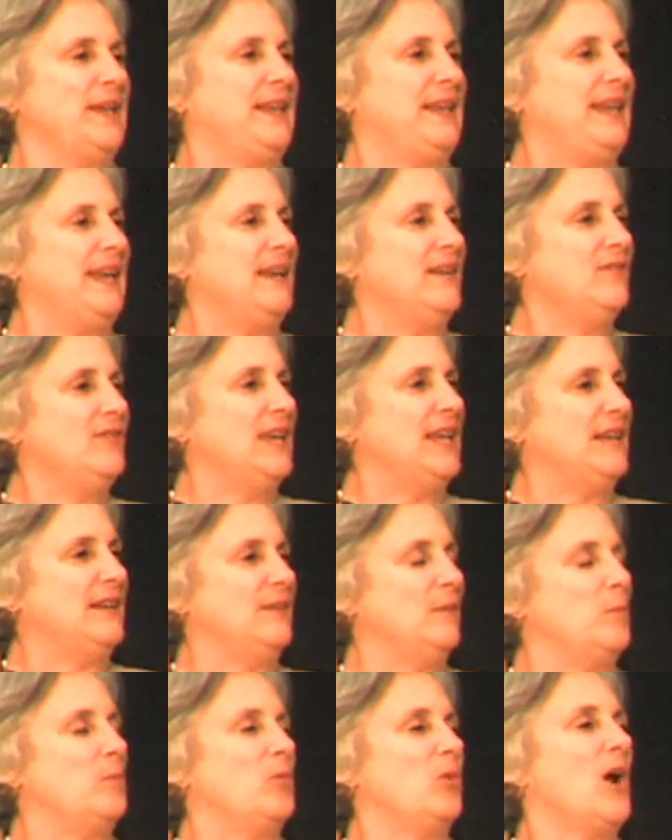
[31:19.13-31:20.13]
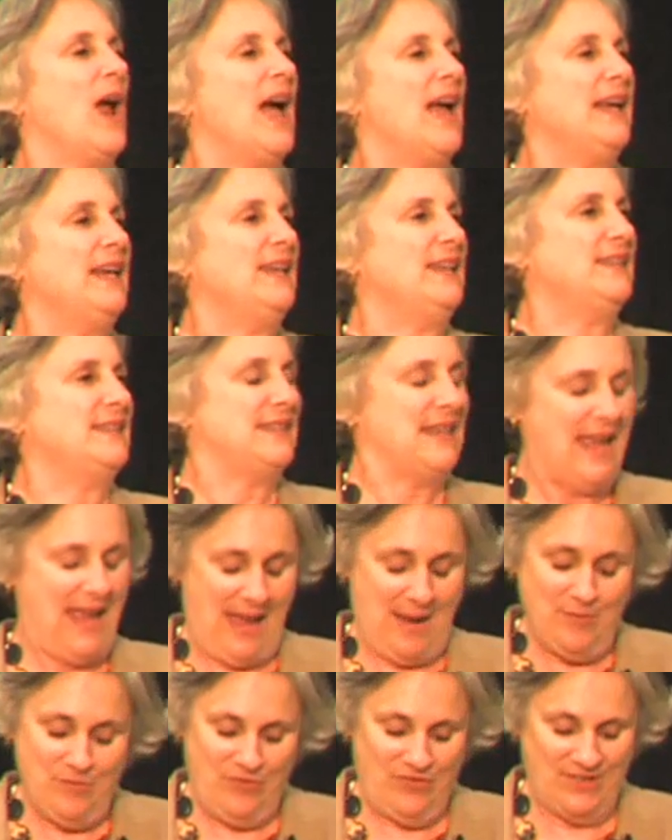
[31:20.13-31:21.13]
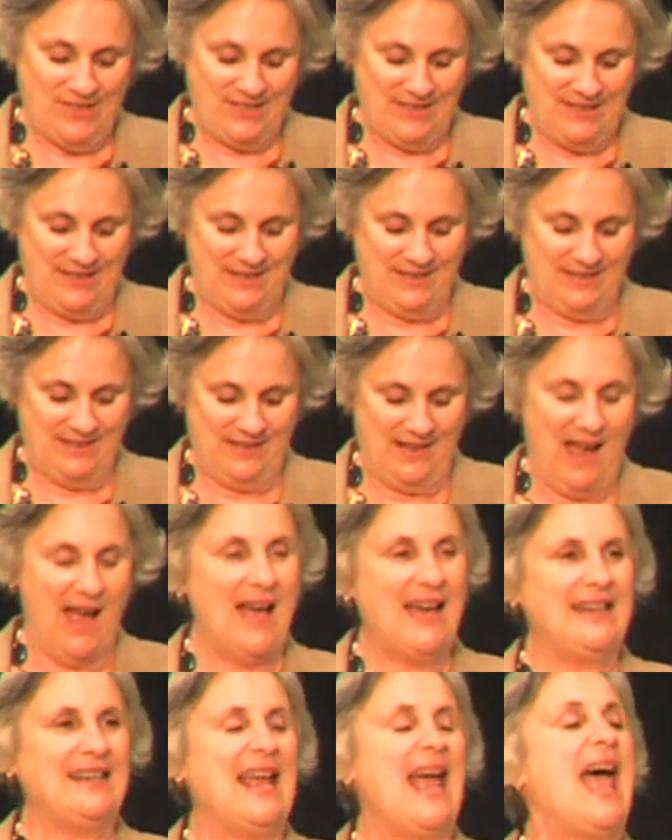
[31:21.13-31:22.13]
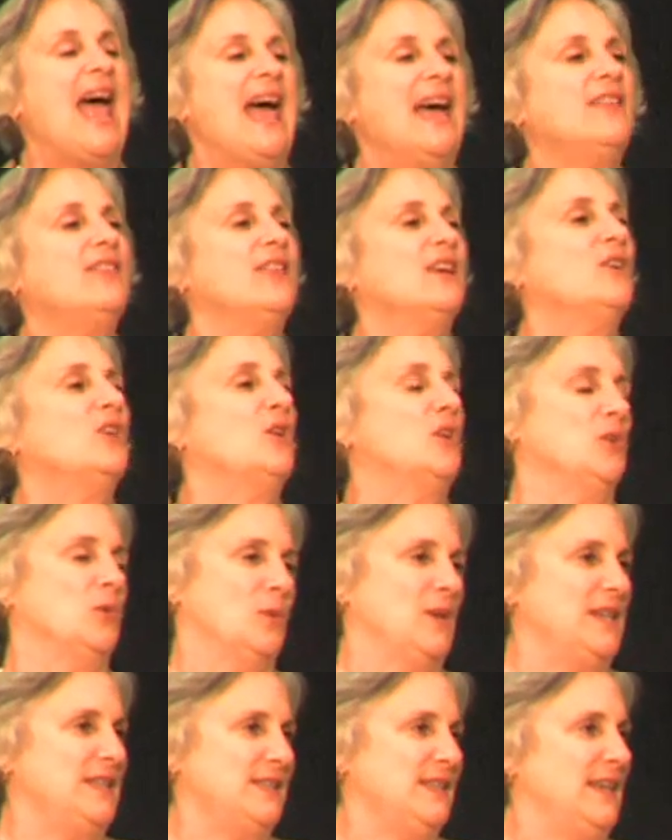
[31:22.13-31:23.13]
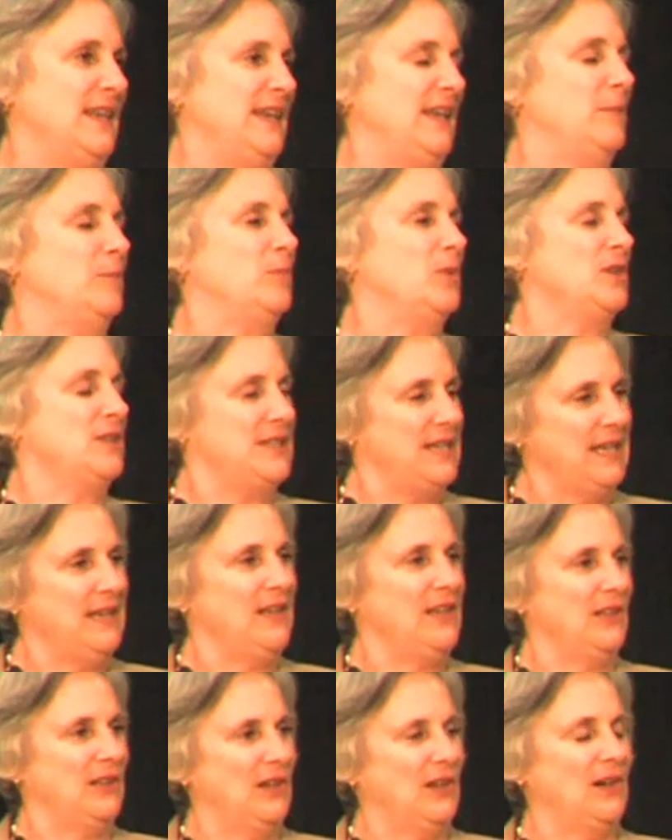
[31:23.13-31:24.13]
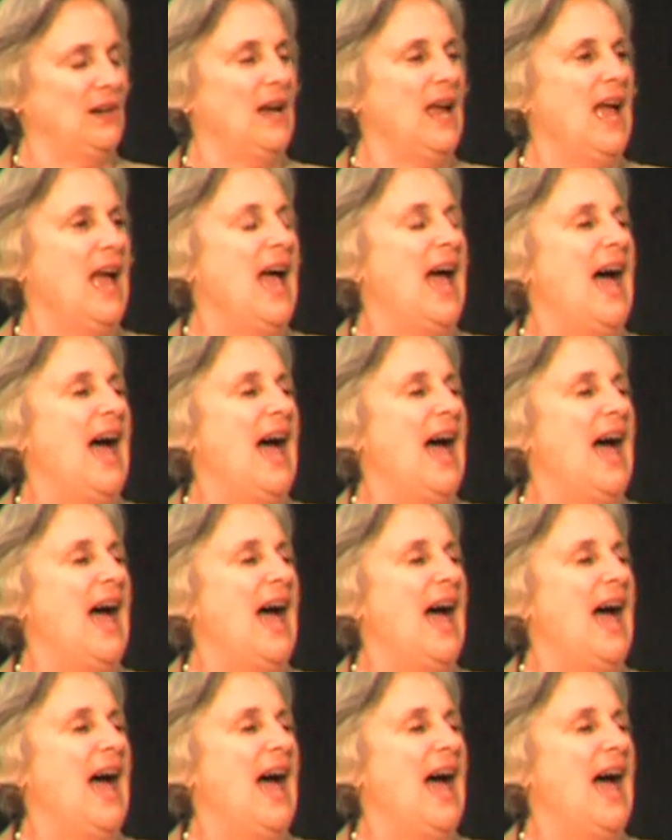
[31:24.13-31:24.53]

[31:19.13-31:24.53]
given Brian's emphasis on ethical reasoning in particular,